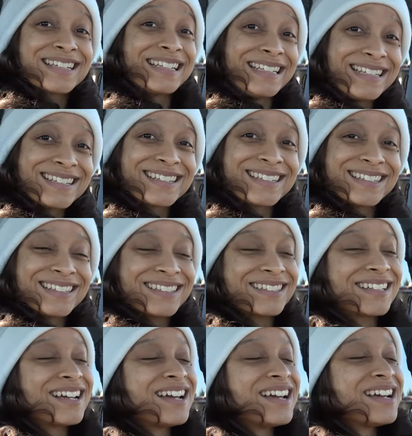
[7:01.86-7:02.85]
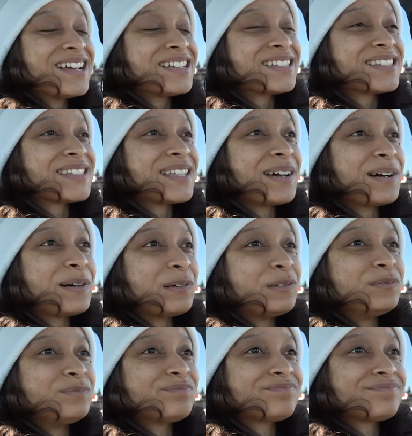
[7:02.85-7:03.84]
and eat good.
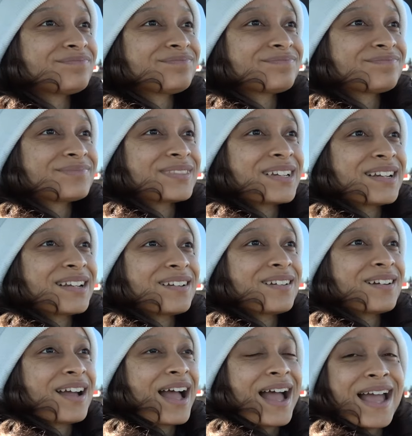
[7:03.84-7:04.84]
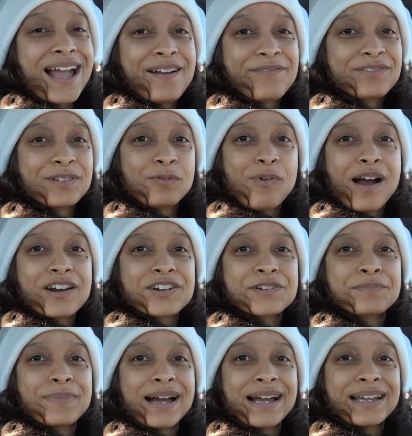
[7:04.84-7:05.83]
So I have to
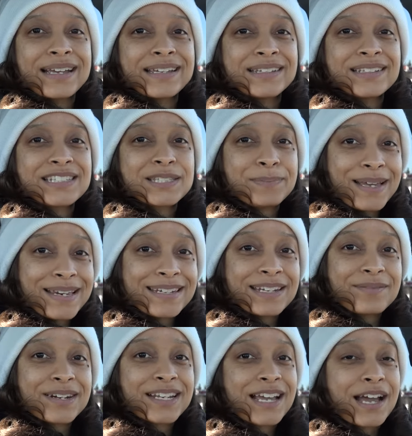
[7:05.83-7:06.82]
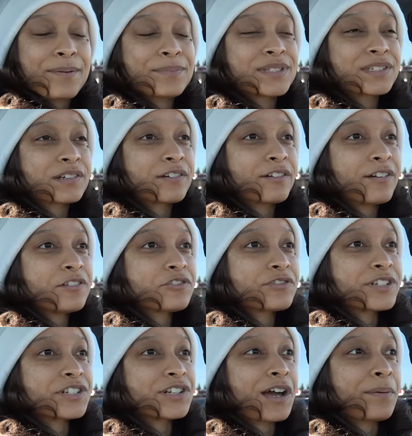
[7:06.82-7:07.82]
watch my spending when it comes to
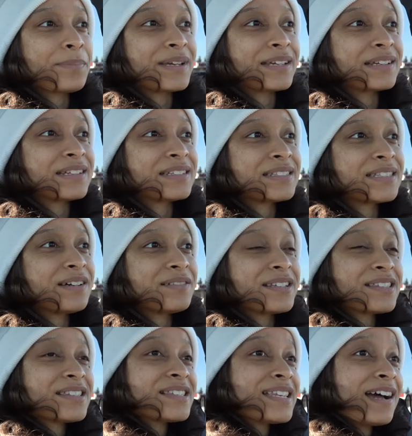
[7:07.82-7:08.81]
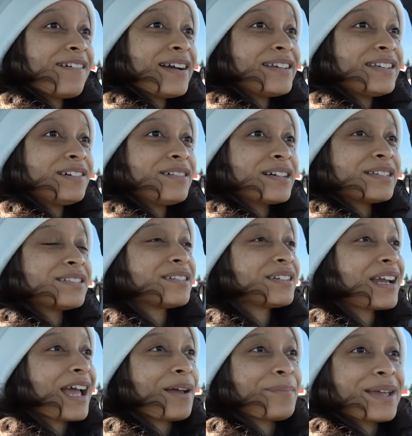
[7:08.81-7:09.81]
grocery shopping. And so this is how I do it.
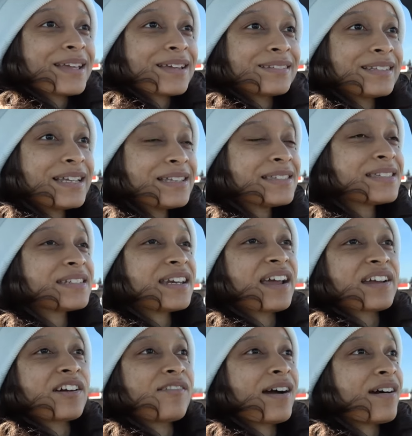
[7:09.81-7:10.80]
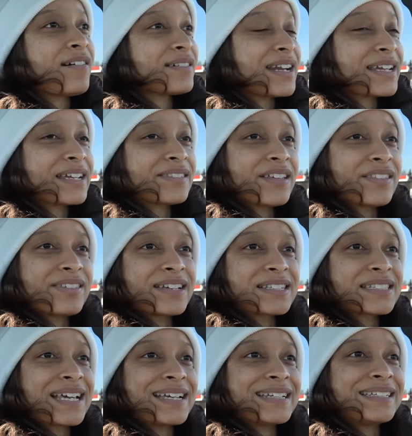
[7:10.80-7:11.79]
I make a list, I go out and I get the
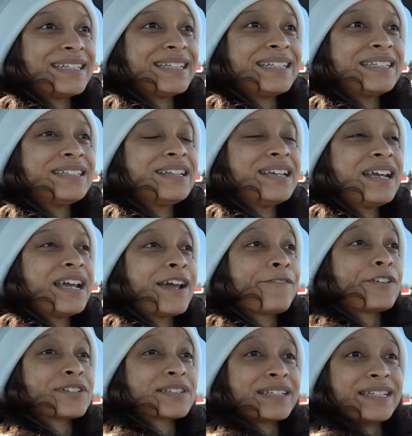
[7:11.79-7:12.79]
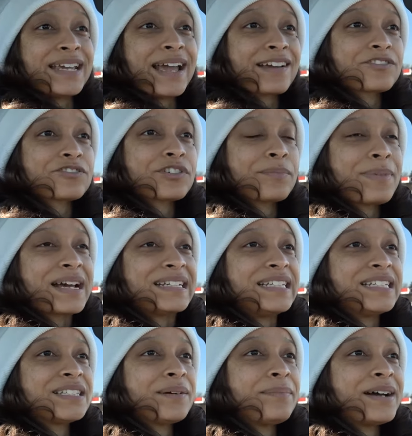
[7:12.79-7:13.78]
things I need. If there's any extra
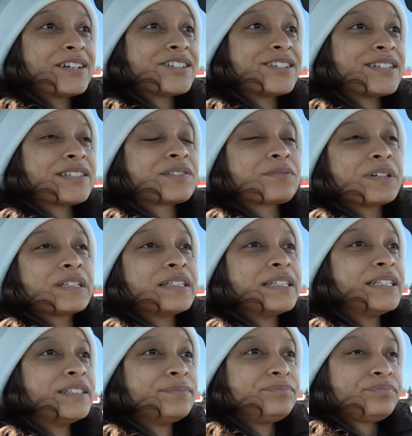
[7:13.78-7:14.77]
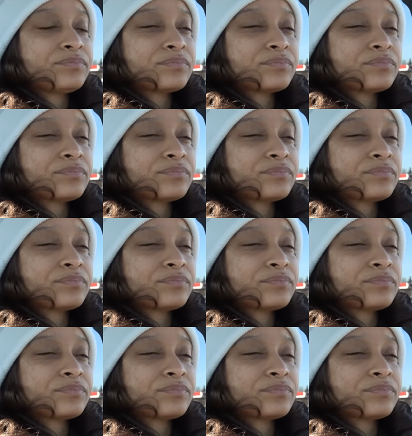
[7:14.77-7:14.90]
money in the budget, it's really